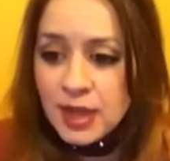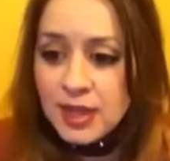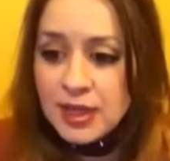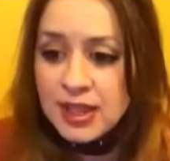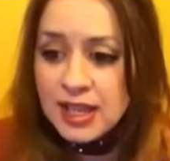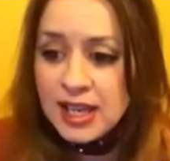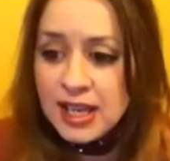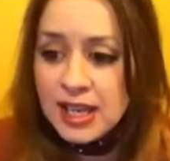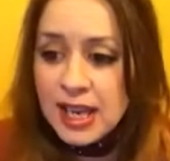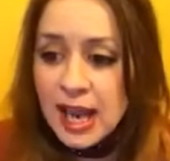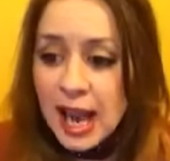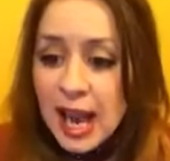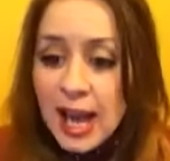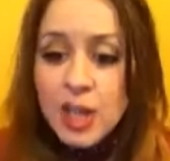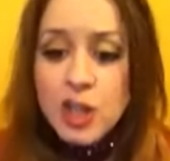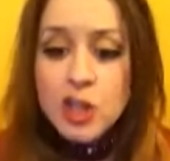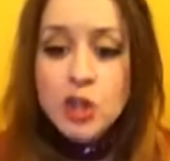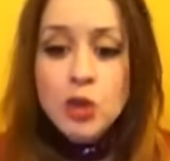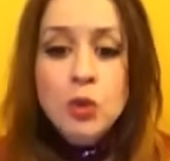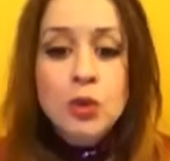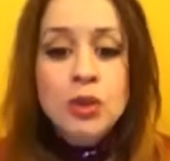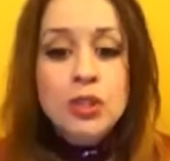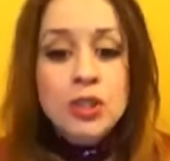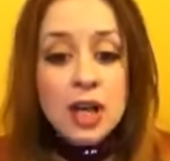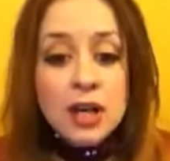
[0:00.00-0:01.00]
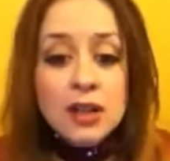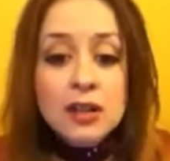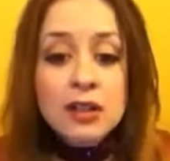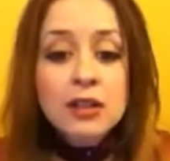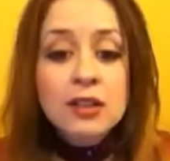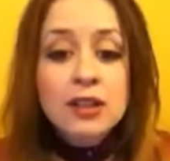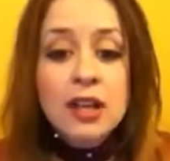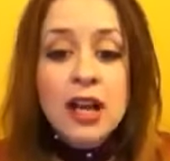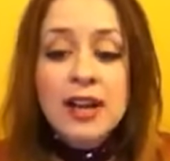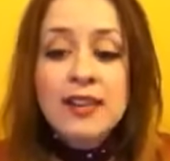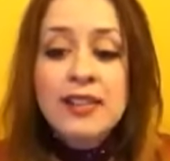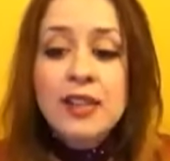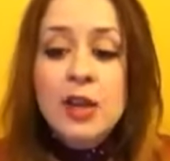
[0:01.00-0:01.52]
The actual color
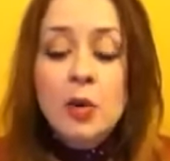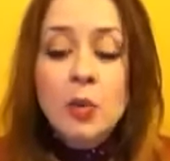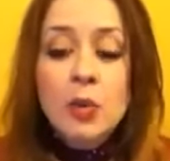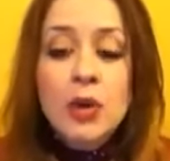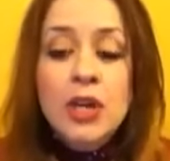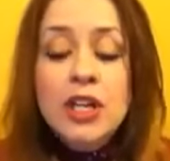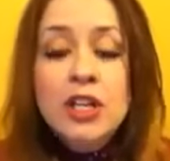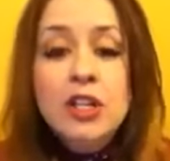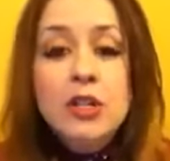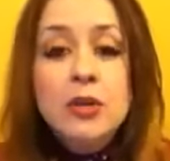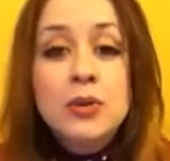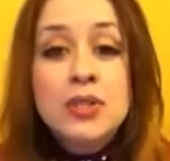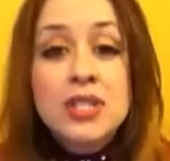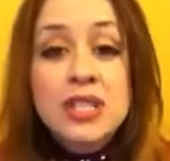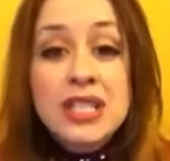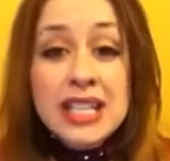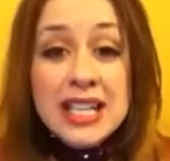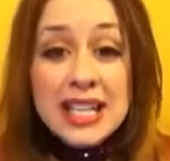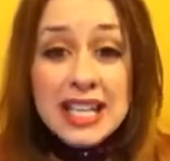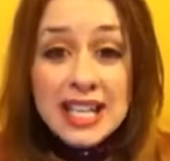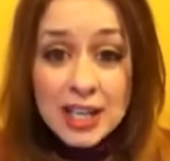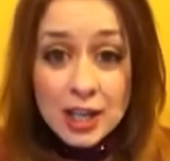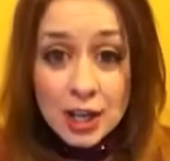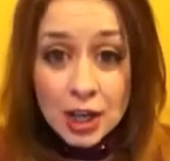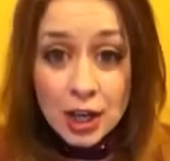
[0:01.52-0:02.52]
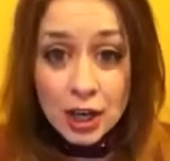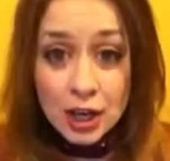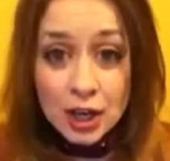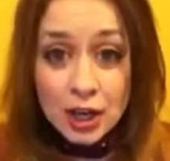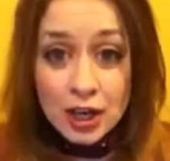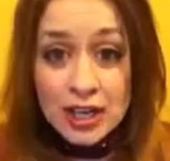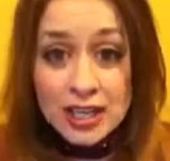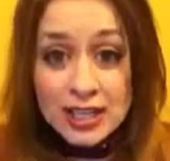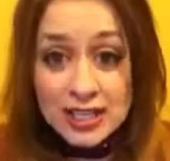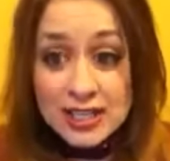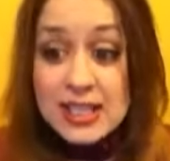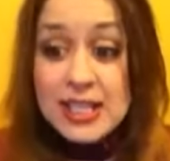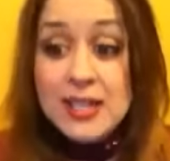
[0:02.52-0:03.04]
line that we use
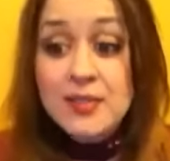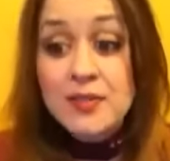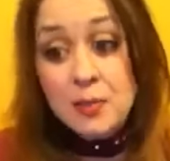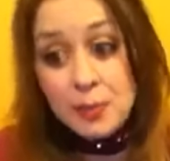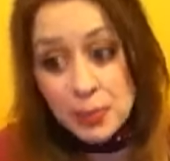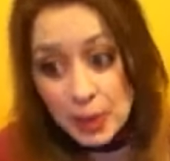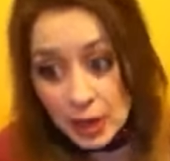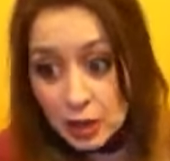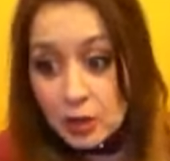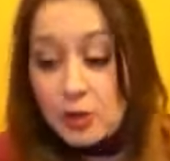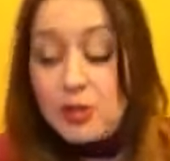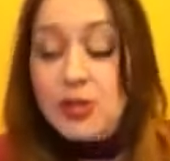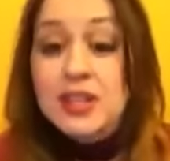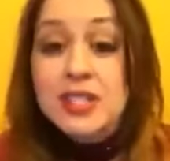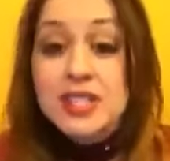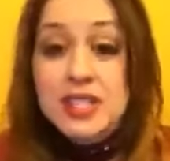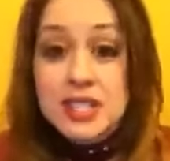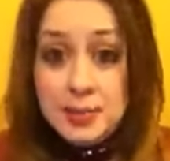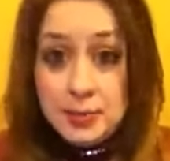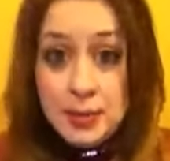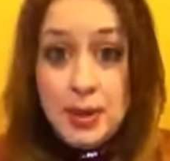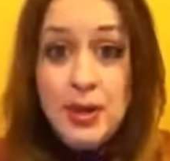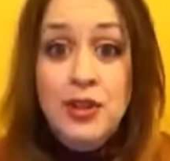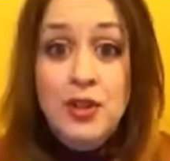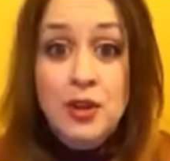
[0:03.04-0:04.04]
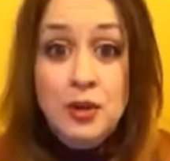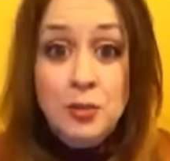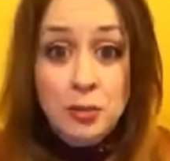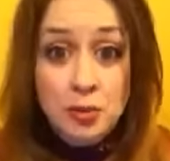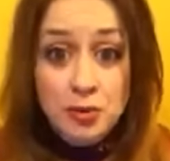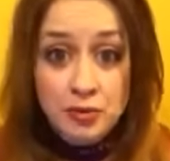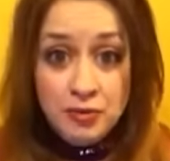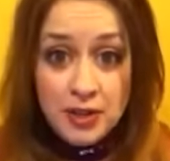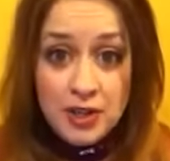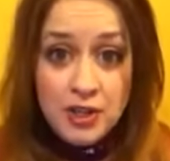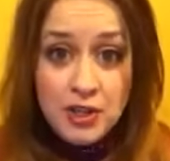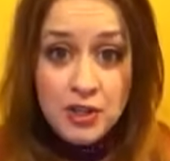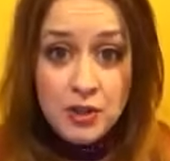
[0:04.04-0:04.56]
here is even better than some other
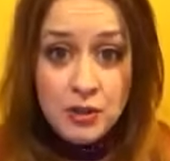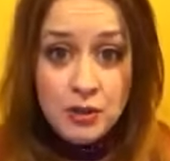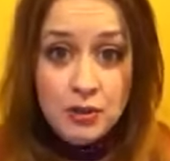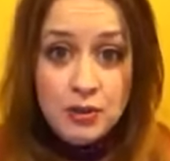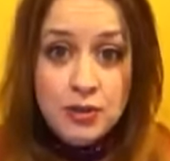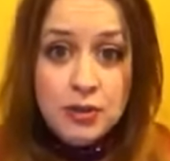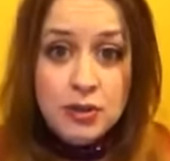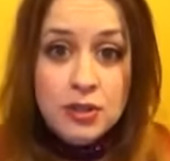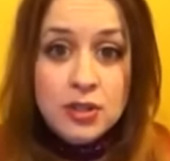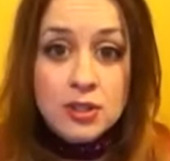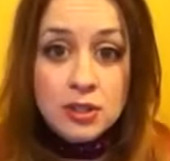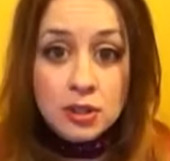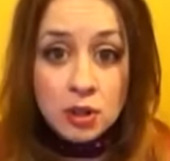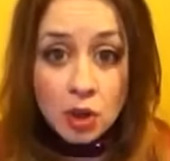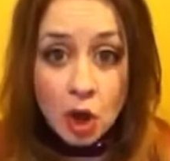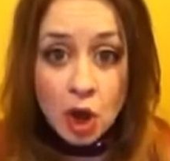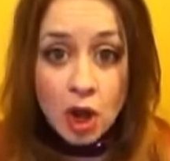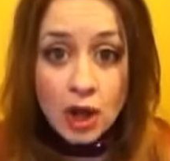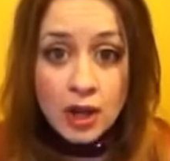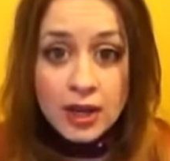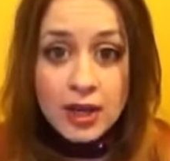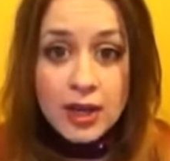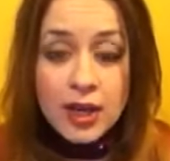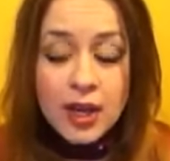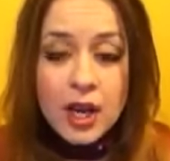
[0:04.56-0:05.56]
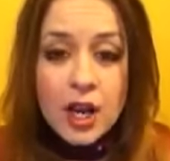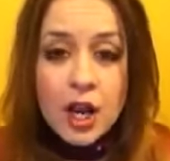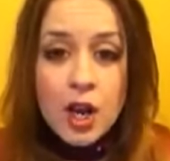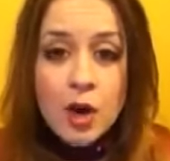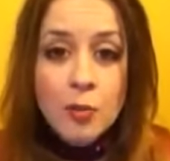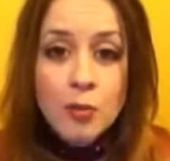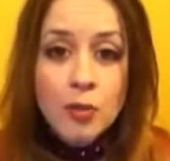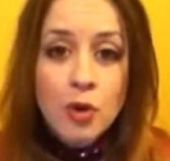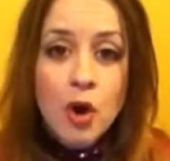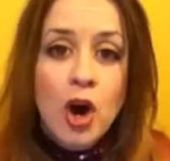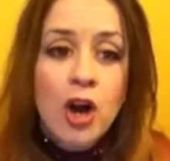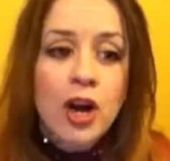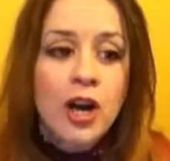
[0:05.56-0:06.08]
professional salon
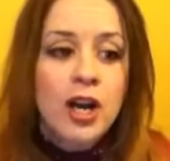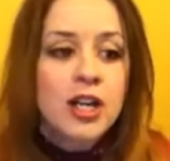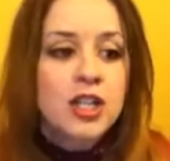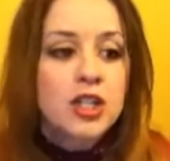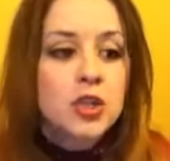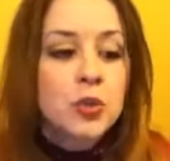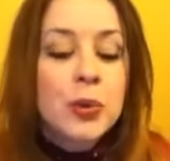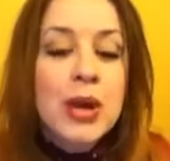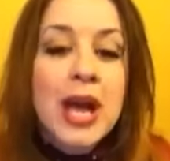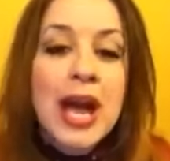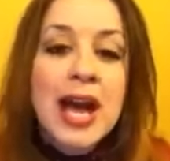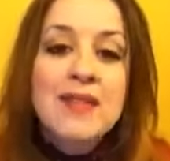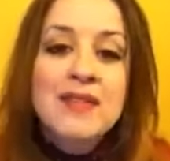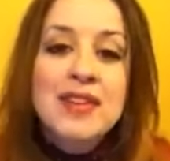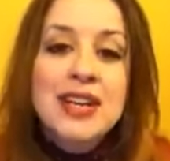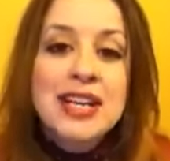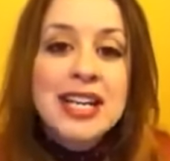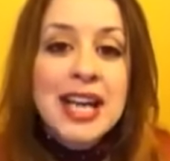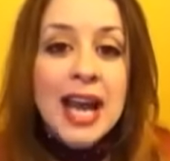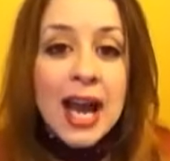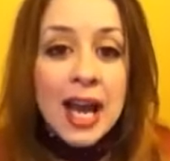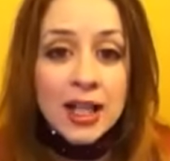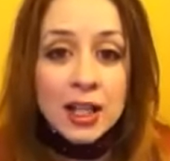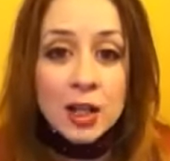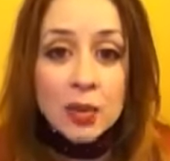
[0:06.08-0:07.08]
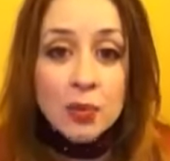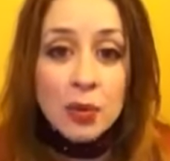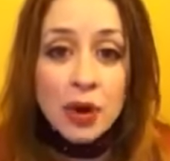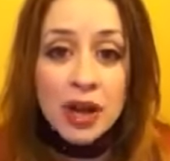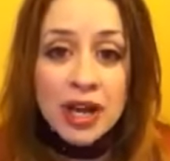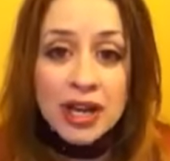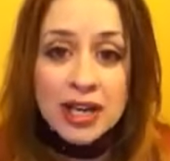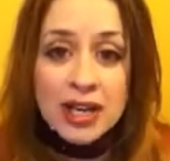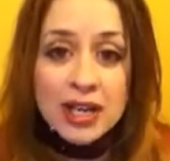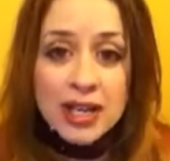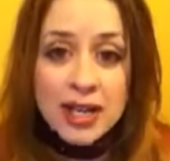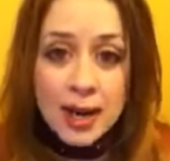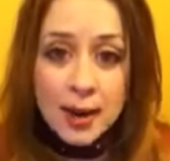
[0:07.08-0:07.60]
products. We have a
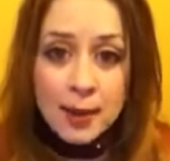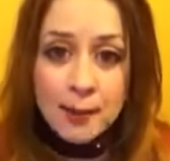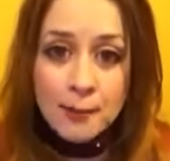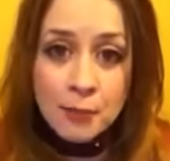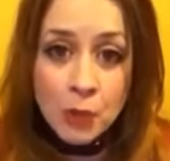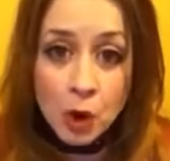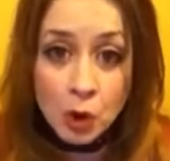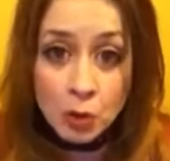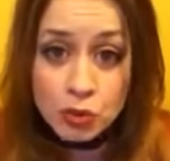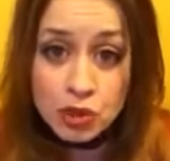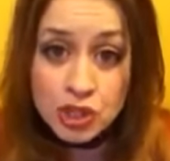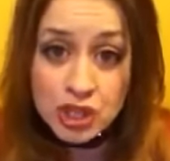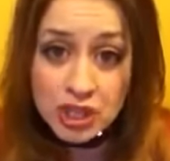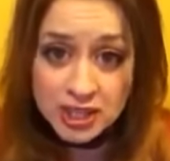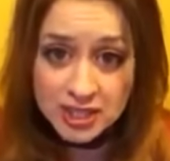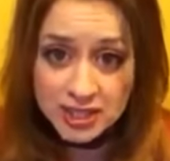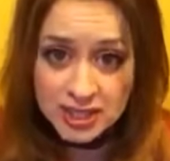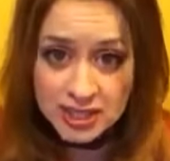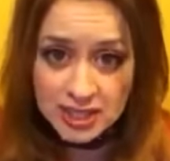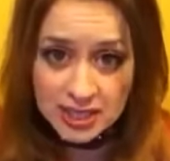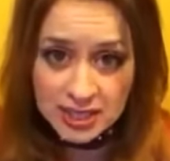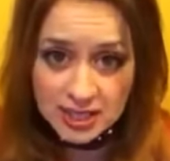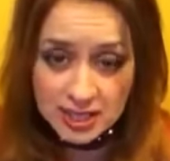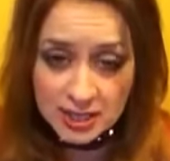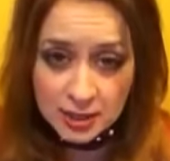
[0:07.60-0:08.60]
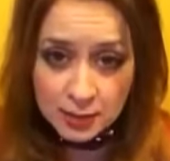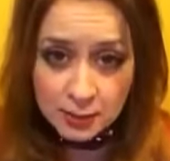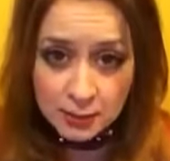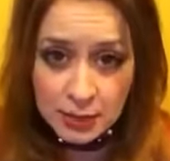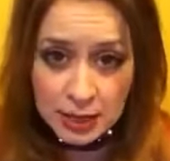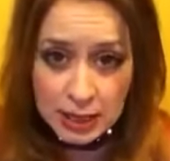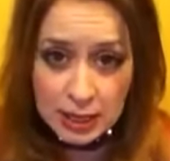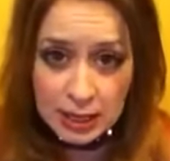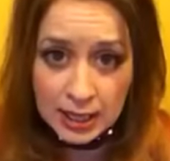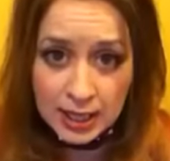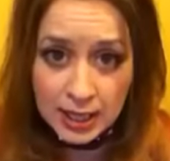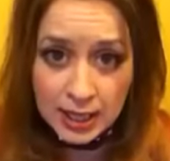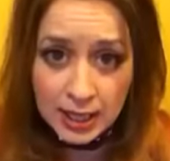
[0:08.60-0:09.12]
calibrated ammonia system,
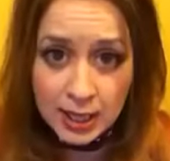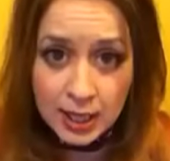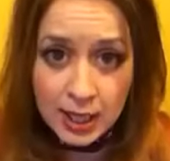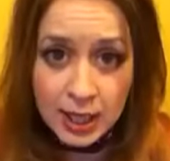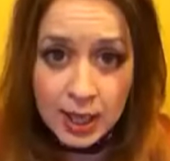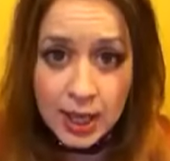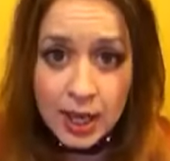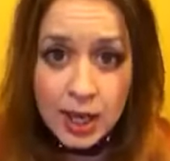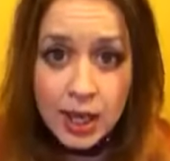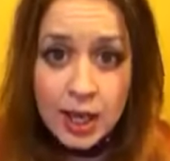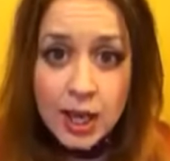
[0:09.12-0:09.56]
meaning